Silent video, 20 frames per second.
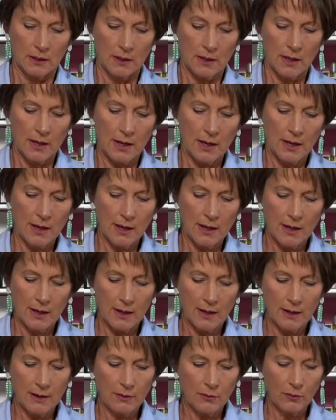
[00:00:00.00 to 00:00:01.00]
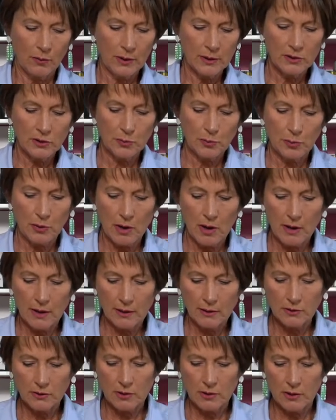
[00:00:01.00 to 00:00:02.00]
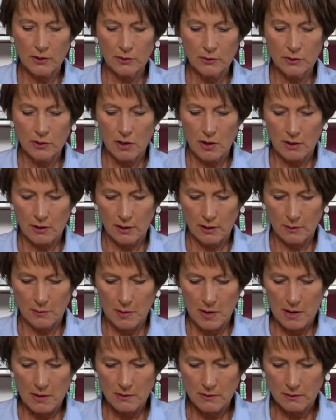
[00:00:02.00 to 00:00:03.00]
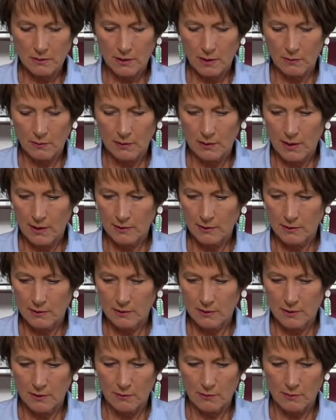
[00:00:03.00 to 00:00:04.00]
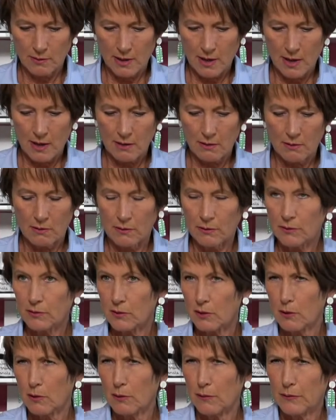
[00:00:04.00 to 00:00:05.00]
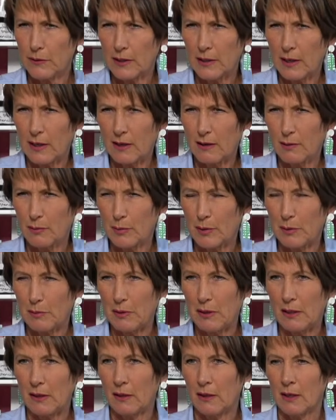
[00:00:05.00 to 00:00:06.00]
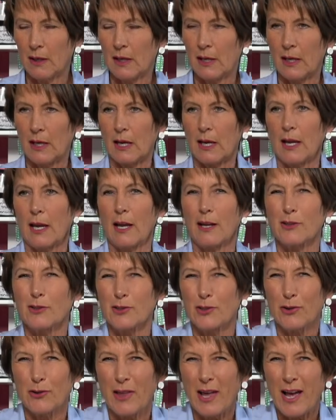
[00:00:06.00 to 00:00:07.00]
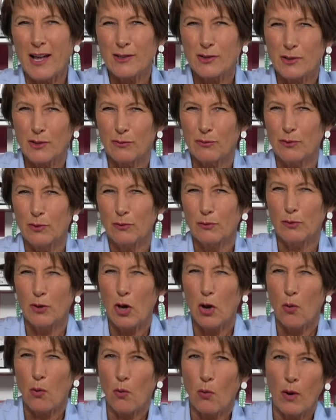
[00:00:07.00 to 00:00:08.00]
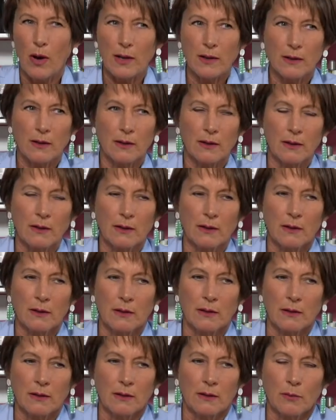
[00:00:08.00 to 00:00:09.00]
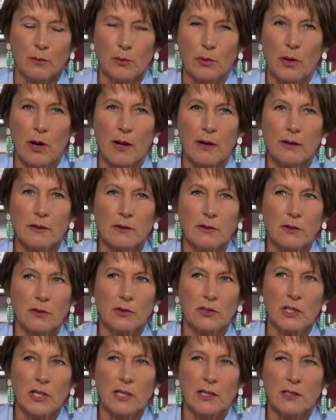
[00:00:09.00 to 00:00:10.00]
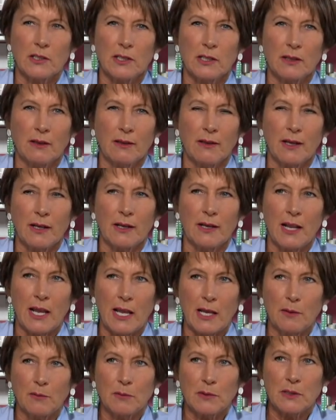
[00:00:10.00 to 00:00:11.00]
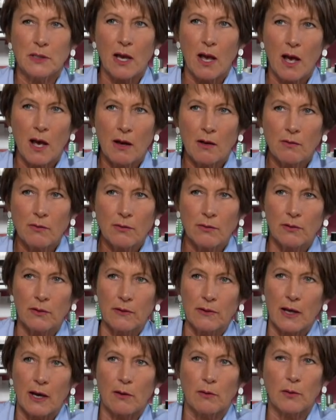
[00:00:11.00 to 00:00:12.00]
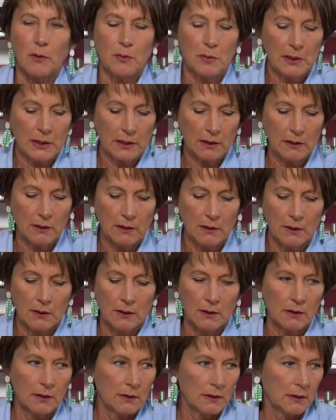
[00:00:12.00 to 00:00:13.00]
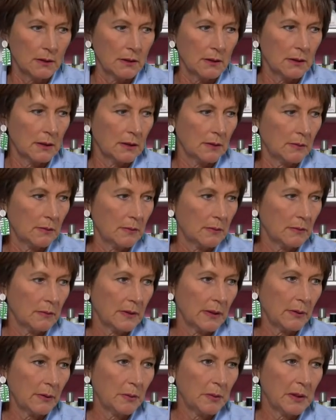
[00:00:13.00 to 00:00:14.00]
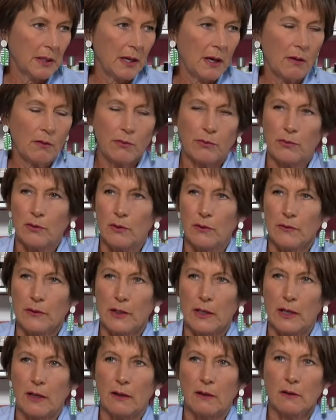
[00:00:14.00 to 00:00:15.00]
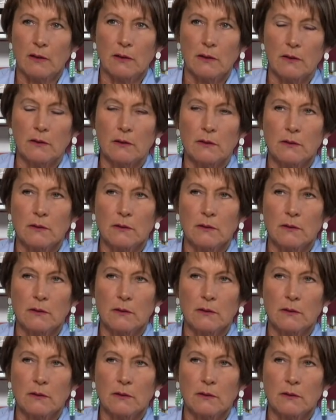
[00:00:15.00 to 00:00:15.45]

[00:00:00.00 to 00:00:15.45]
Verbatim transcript: Uh, which products are you talking about? I would like to know that also, and then I could maybe answer that. So if you know what products they're changing the names of, that would be um, that would be helpful, and then I could